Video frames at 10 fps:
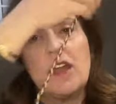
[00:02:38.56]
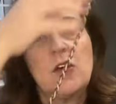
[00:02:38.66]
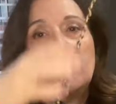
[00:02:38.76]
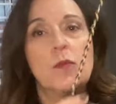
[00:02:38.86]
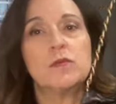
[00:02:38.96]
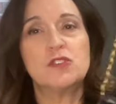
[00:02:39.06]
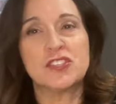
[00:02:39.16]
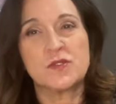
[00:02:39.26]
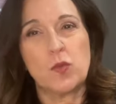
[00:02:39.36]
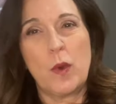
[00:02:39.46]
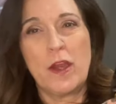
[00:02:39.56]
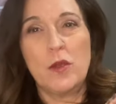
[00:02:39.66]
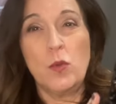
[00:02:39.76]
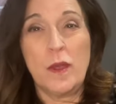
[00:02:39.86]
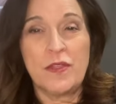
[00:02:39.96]
I'll just wear
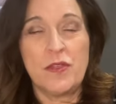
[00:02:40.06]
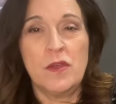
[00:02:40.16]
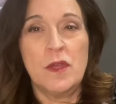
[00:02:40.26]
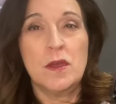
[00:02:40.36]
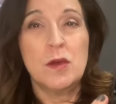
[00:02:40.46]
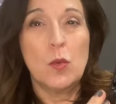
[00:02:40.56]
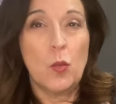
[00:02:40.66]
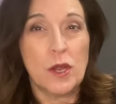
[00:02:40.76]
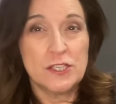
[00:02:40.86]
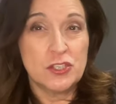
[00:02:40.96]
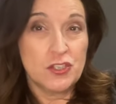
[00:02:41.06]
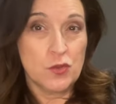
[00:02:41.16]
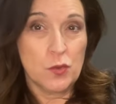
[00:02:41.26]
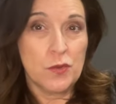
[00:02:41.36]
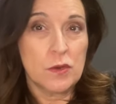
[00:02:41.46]
it with one
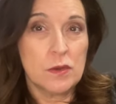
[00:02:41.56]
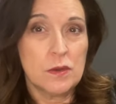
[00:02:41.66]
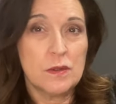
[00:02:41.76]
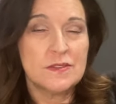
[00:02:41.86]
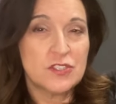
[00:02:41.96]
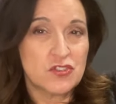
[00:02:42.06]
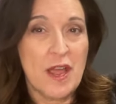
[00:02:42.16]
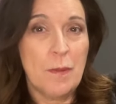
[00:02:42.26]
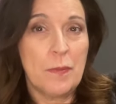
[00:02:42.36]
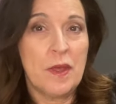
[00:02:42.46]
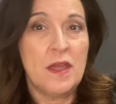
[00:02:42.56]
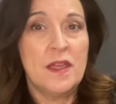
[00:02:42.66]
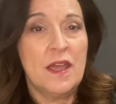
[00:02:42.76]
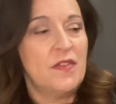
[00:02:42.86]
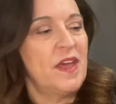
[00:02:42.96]
shoulder strap
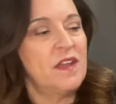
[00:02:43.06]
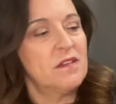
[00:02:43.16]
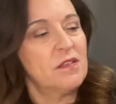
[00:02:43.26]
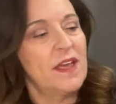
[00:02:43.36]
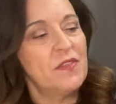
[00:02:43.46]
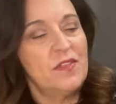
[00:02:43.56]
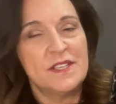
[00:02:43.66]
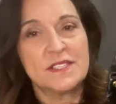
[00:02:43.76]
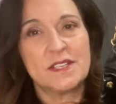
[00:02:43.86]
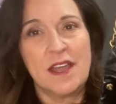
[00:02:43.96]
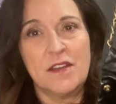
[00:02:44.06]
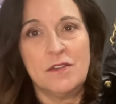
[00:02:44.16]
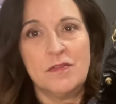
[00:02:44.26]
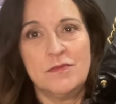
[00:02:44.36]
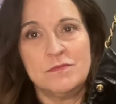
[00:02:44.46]
and then let this kind
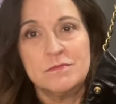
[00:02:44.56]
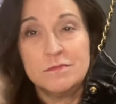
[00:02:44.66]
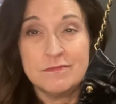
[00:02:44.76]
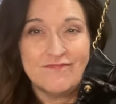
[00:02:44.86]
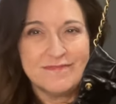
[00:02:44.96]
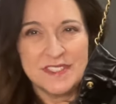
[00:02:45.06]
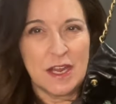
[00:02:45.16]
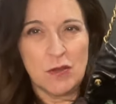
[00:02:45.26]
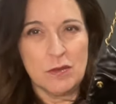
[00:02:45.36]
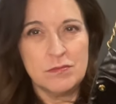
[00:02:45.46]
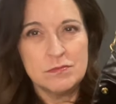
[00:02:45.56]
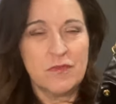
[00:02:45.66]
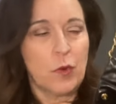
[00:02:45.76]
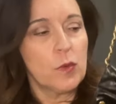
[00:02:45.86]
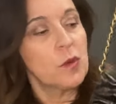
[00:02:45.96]
of dangle
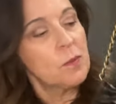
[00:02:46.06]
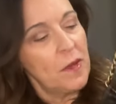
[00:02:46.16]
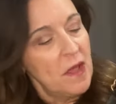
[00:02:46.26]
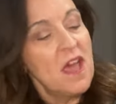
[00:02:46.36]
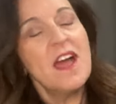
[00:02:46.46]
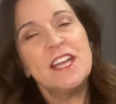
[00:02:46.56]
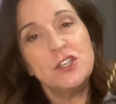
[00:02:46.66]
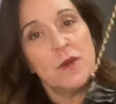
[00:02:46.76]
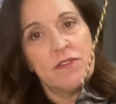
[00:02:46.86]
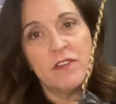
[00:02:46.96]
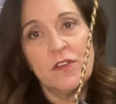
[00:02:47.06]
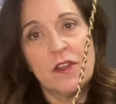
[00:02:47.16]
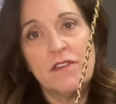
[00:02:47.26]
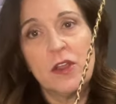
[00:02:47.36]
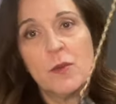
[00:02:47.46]
forward. But I do have it
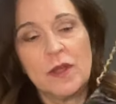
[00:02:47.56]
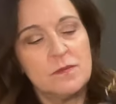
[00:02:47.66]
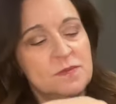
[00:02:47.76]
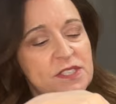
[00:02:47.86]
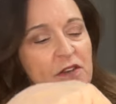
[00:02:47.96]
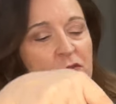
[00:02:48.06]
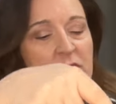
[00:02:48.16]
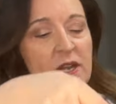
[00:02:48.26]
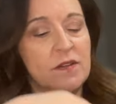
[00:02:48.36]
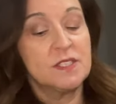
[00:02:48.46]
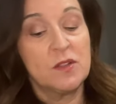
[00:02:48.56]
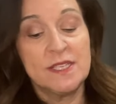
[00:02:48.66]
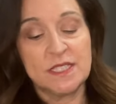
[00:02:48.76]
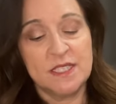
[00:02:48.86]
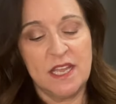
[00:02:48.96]
very, very well stuffed right now. So
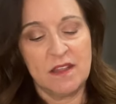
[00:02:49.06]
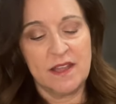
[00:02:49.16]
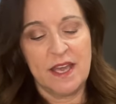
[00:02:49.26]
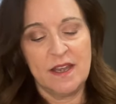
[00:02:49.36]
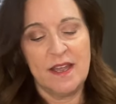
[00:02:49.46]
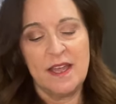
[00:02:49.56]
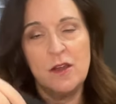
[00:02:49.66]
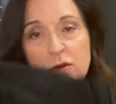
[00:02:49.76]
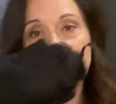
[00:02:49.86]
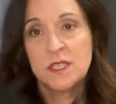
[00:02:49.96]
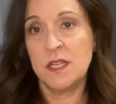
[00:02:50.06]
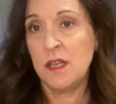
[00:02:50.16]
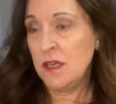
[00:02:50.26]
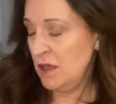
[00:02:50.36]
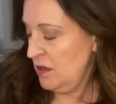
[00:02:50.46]
let's take that out
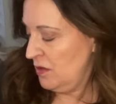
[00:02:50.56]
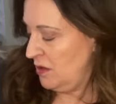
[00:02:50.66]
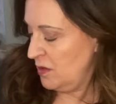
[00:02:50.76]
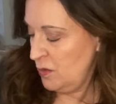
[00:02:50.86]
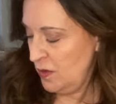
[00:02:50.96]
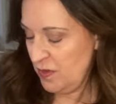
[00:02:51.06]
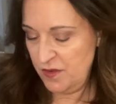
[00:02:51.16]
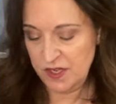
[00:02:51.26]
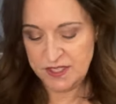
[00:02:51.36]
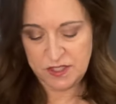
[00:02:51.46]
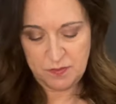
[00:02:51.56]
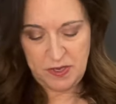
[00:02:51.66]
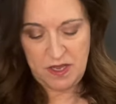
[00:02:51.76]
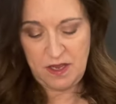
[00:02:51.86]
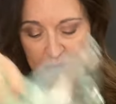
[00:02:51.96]
along with the dust
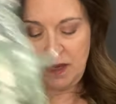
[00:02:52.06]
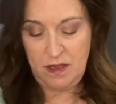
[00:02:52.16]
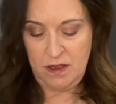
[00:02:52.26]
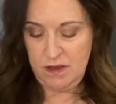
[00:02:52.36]
bag.